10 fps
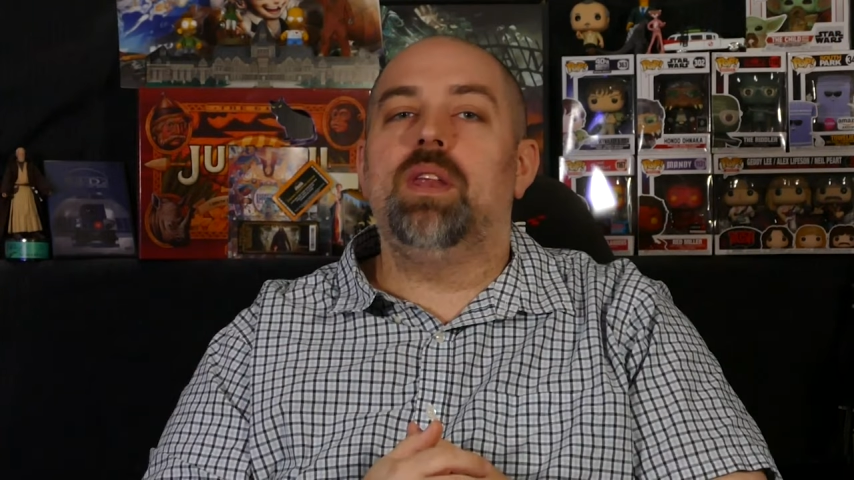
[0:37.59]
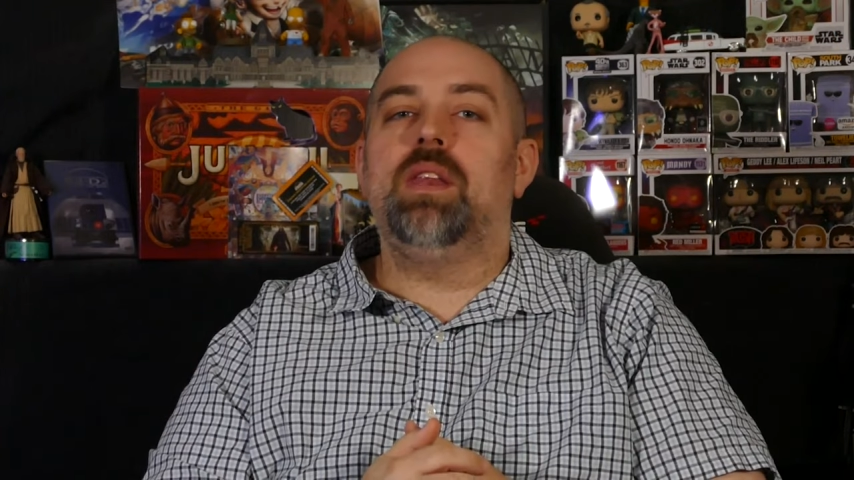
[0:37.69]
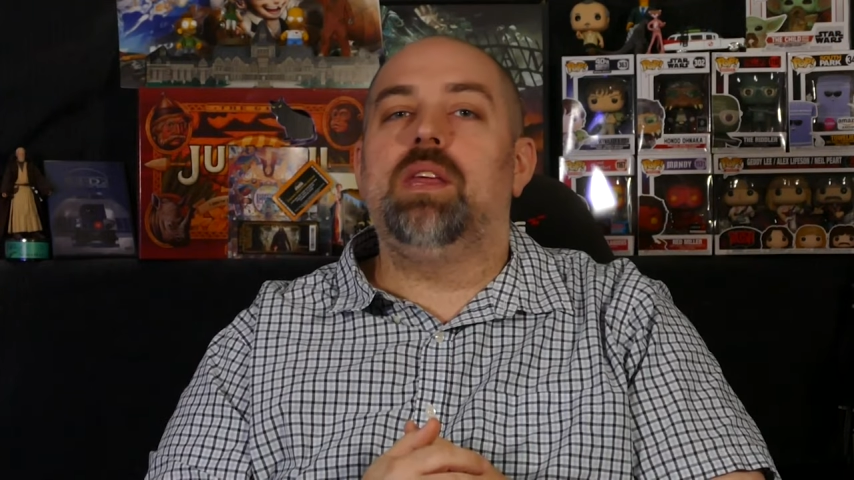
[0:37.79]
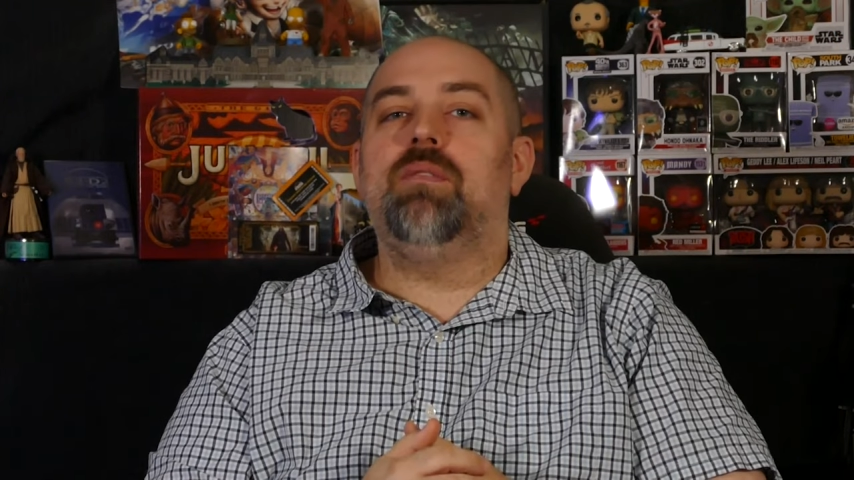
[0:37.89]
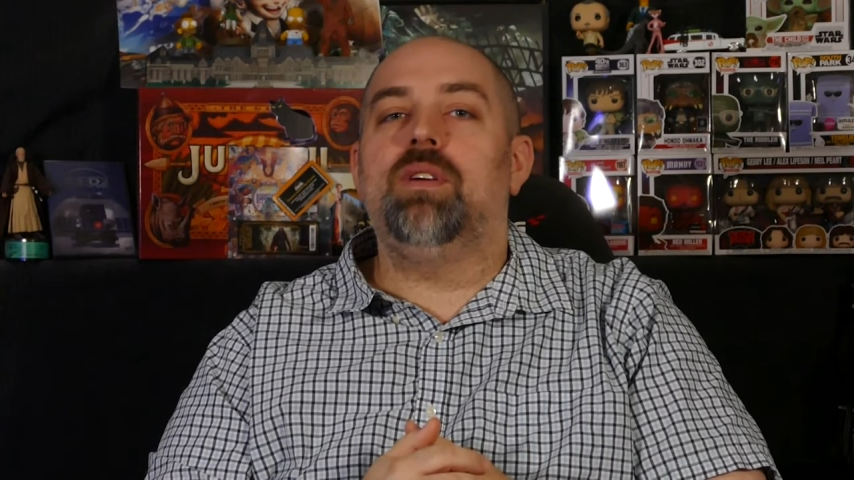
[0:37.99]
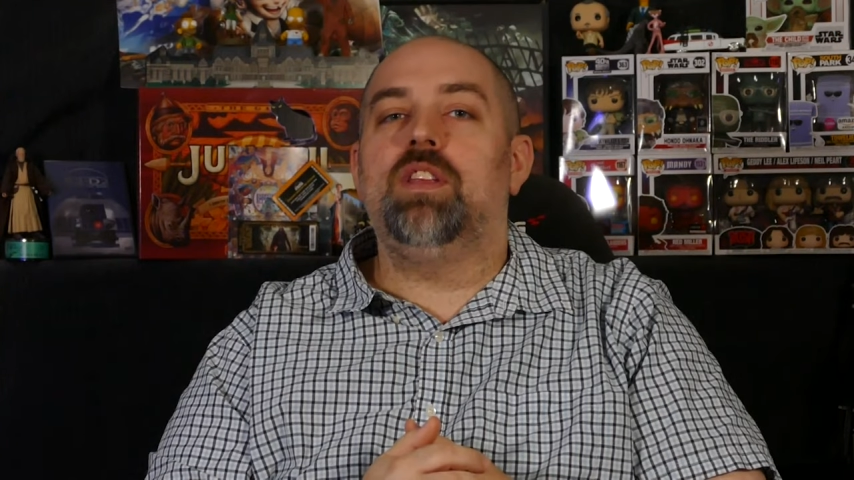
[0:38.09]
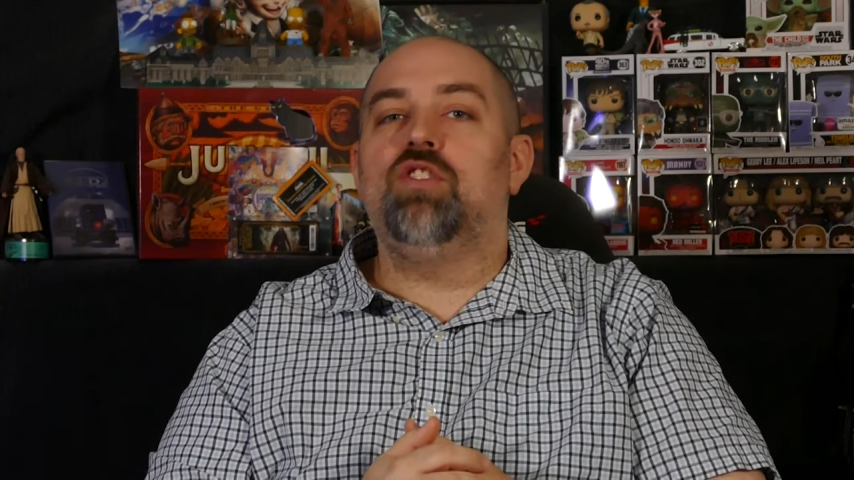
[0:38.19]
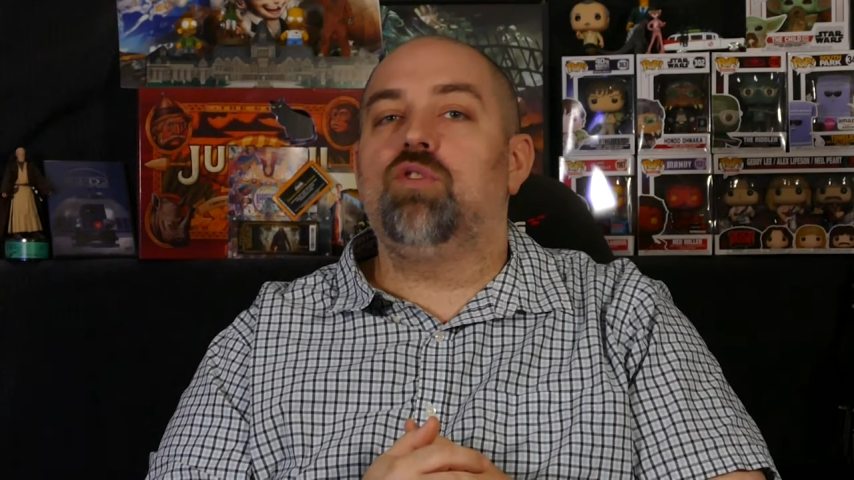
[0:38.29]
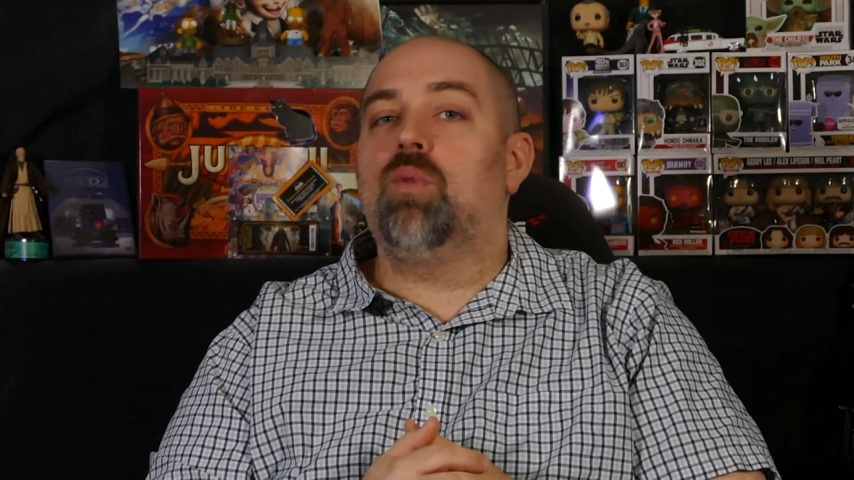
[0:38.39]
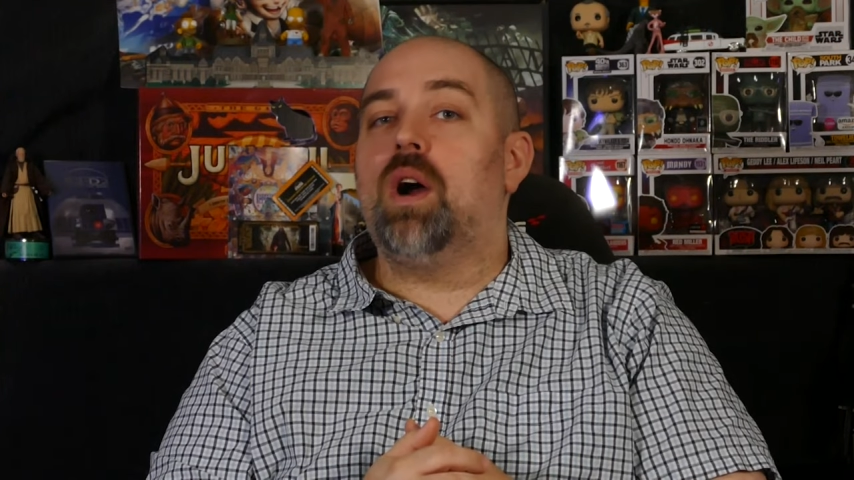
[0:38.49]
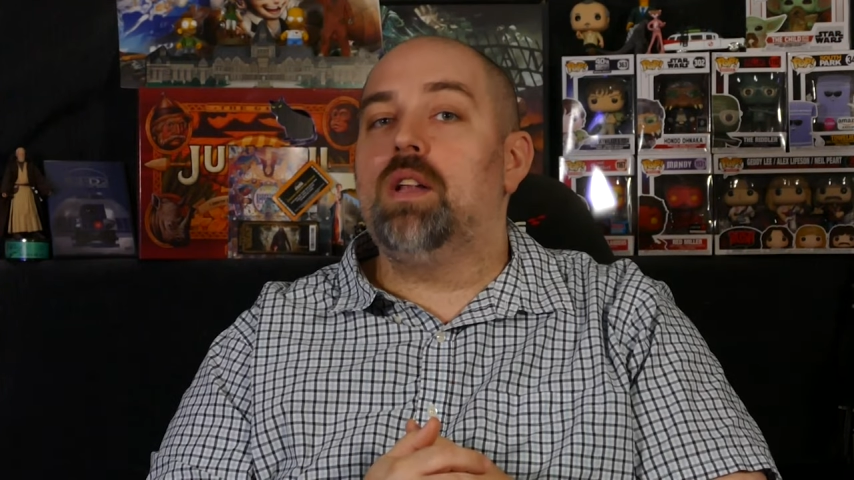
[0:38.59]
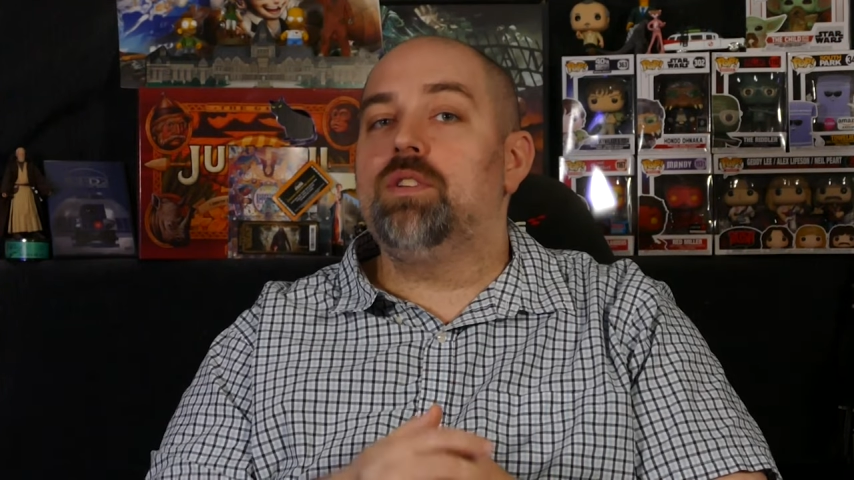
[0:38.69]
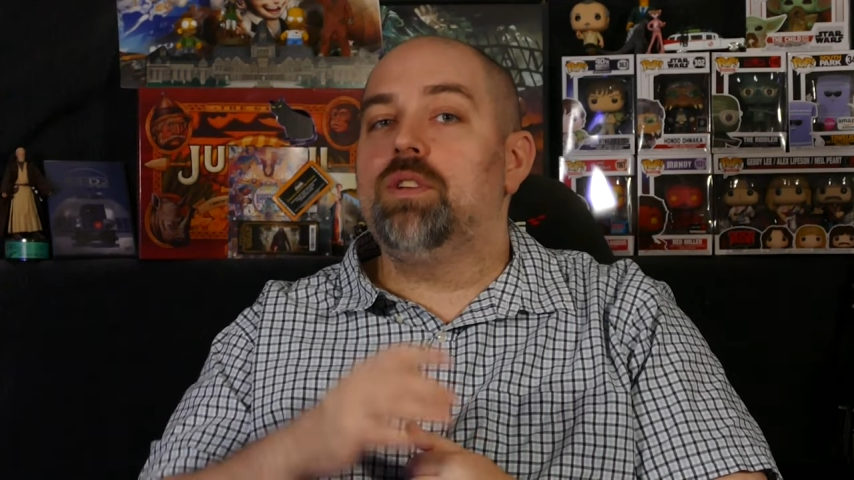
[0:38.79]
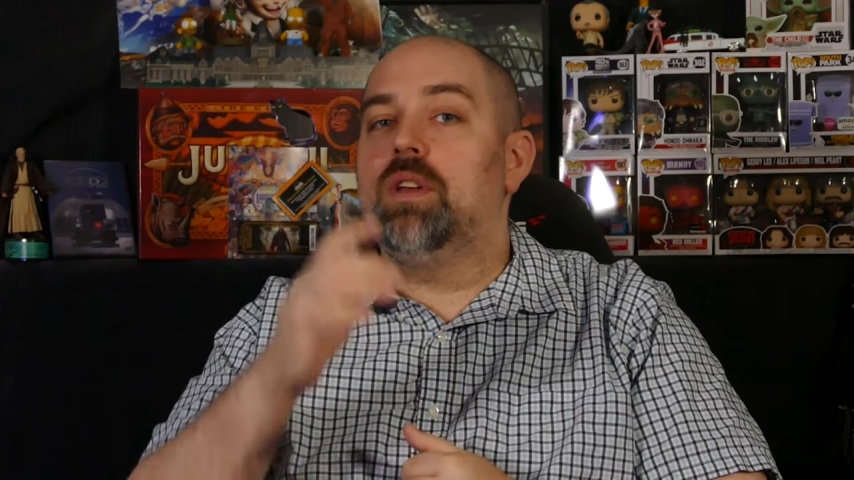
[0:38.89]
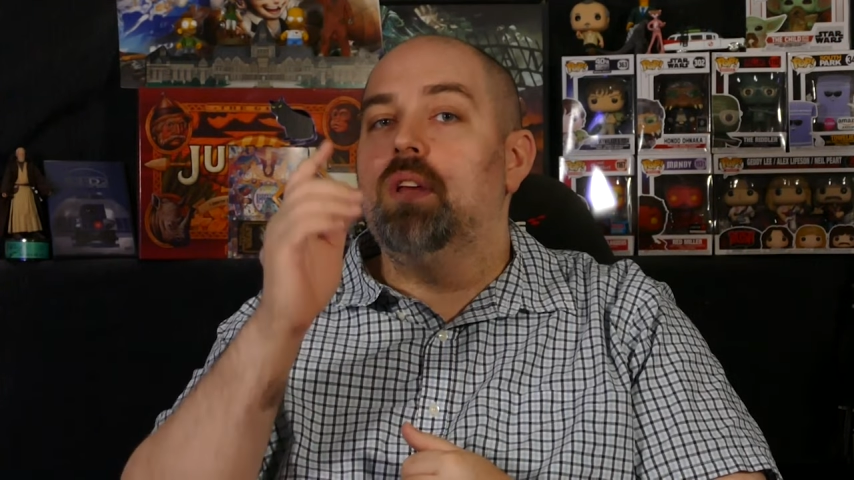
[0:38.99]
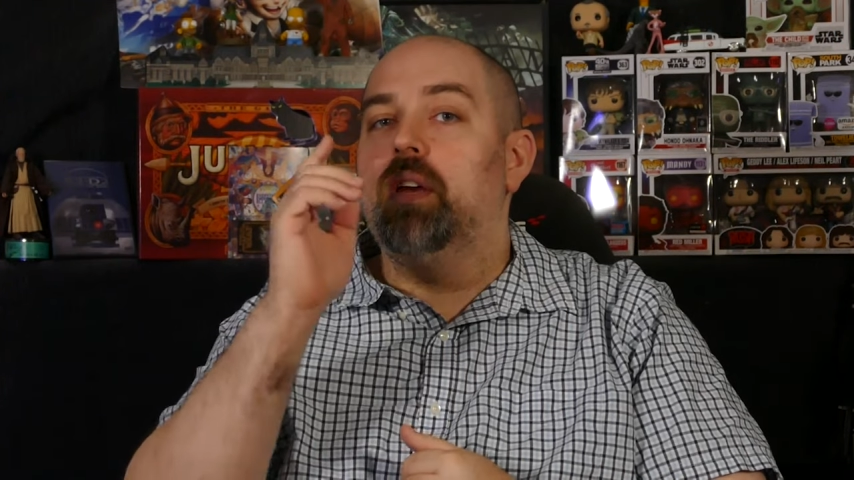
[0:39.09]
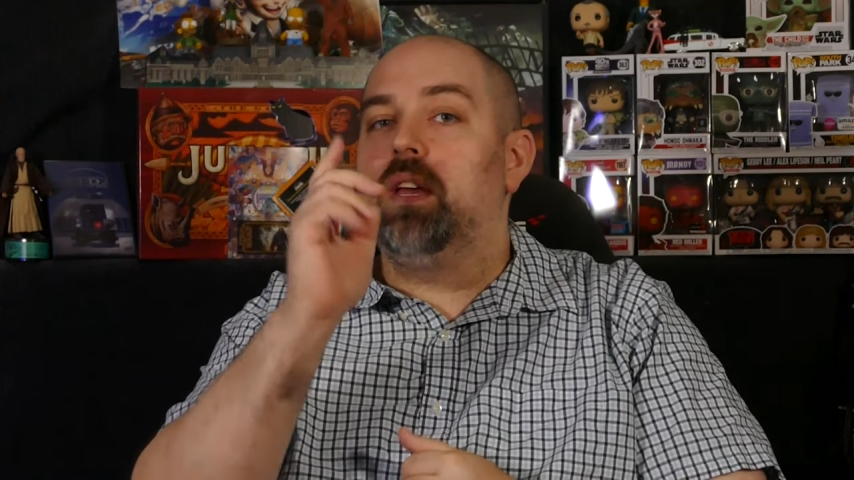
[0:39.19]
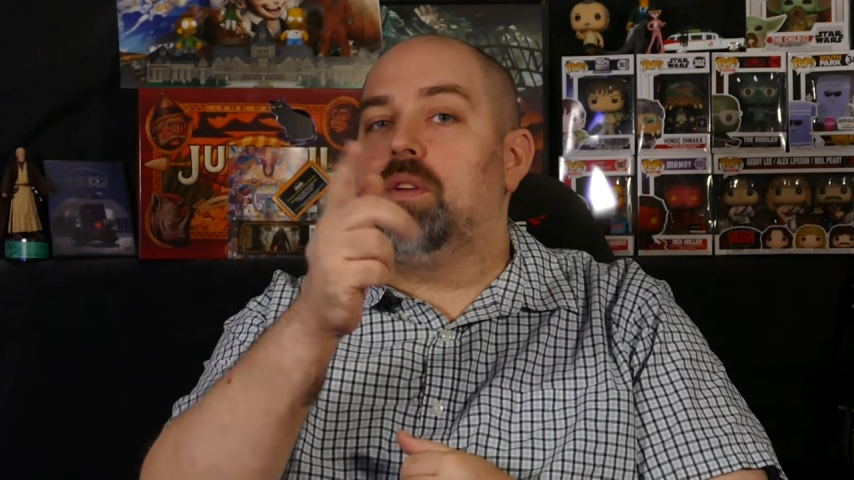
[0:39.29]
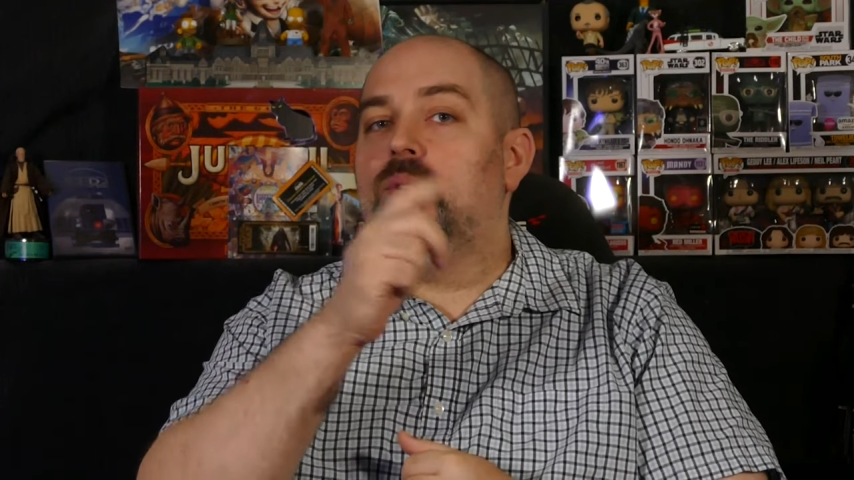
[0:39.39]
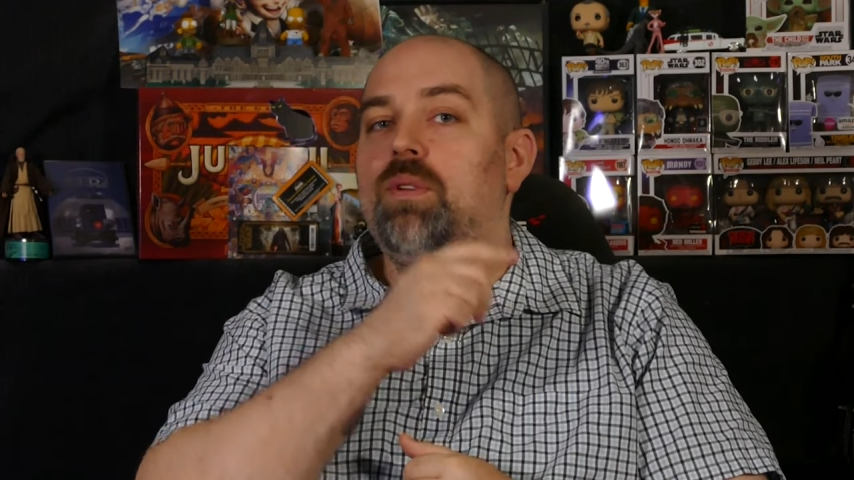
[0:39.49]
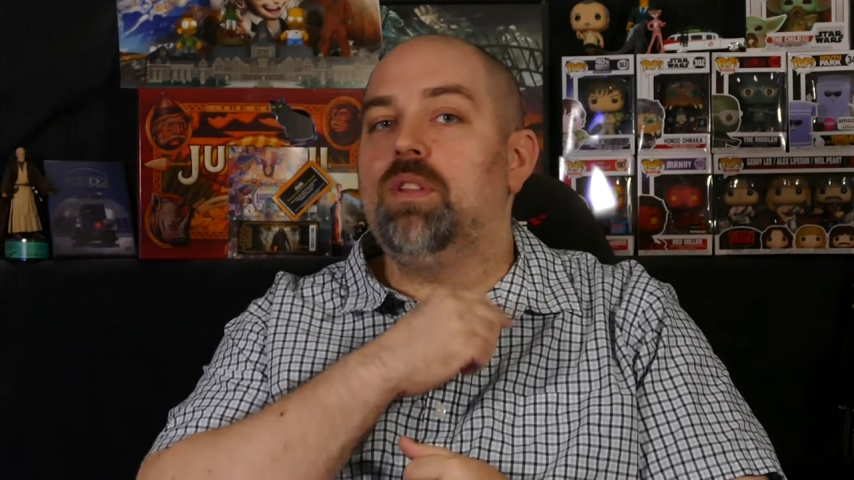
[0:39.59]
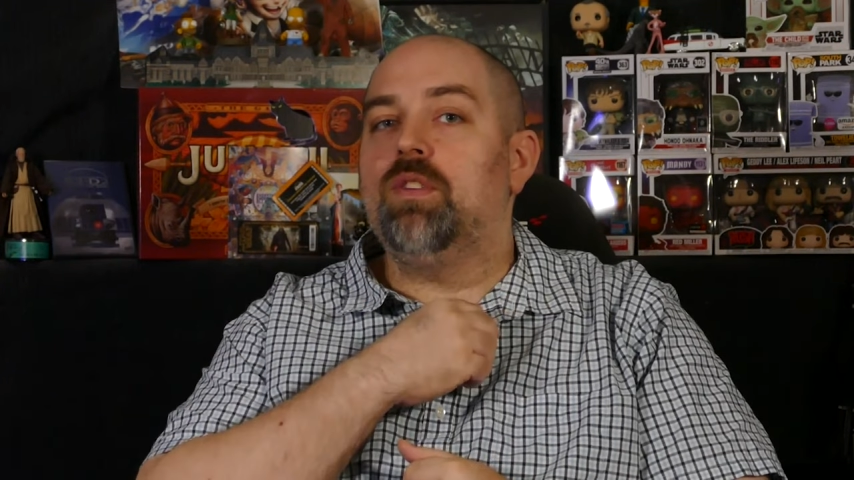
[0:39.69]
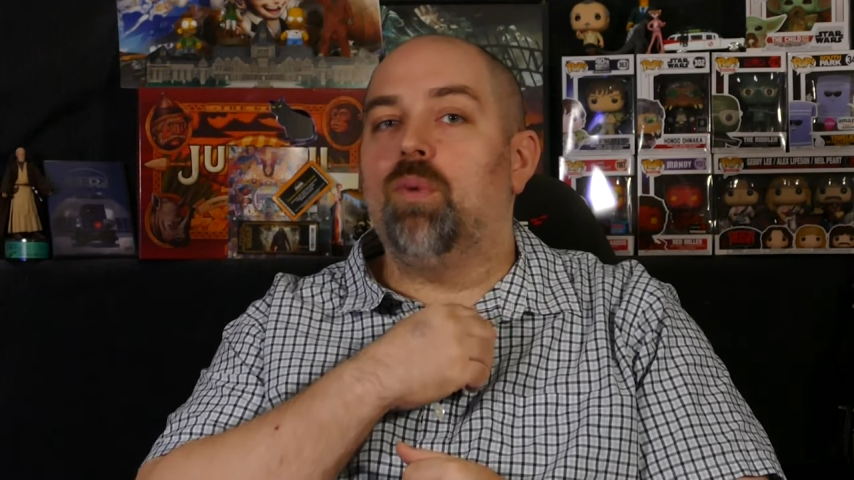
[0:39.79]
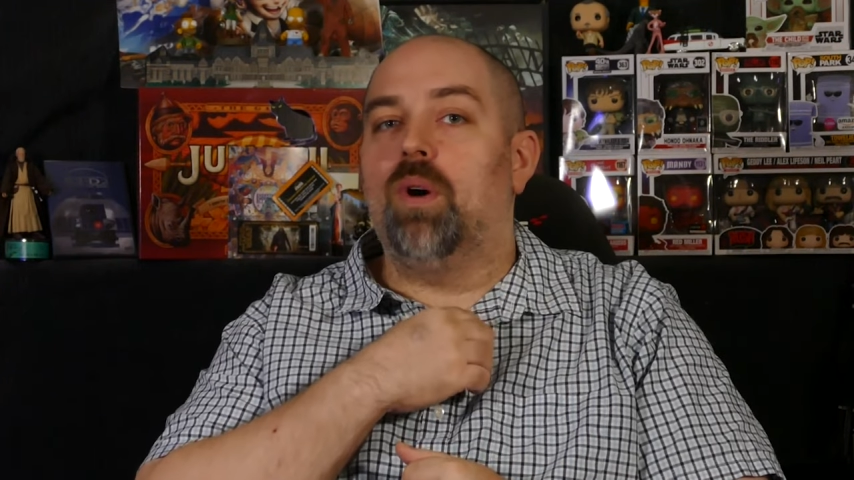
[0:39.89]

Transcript: any video that you watch, including this